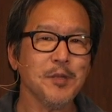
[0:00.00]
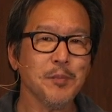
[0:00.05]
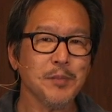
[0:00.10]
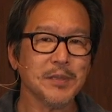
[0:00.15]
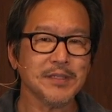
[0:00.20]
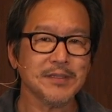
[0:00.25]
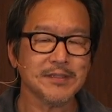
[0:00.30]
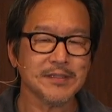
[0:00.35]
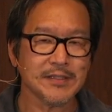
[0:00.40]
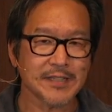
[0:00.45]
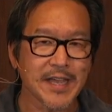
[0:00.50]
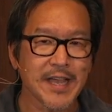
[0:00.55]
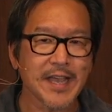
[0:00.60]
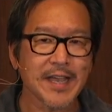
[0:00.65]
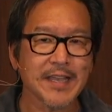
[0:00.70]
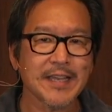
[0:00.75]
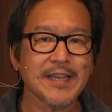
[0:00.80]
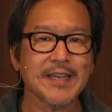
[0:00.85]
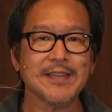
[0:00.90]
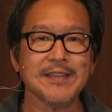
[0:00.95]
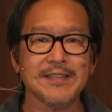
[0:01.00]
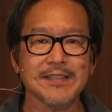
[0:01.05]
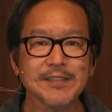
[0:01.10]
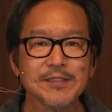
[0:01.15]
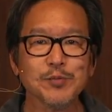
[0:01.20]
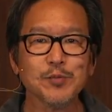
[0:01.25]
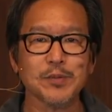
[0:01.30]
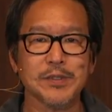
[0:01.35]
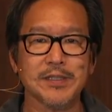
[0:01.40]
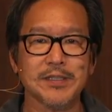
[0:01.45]
But today and
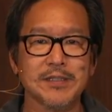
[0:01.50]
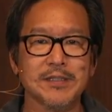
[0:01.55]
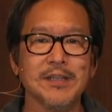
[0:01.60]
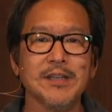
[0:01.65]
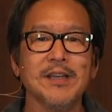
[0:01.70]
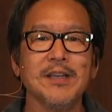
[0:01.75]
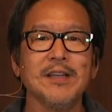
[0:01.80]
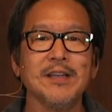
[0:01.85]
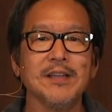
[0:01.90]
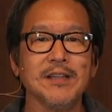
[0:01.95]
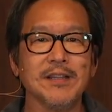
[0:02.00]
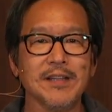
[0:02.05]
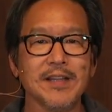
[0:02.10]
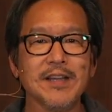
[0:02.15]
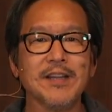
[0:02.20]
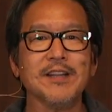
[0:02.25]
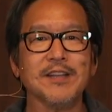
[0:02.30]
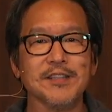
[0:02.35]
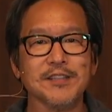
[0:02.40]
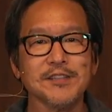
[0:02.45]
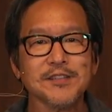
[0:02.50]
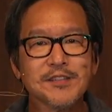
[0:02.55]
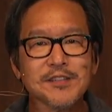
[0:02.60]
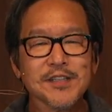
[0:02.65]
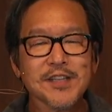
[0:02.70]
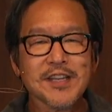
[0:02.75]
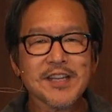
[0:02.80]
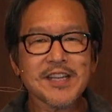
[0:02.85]
this week, let us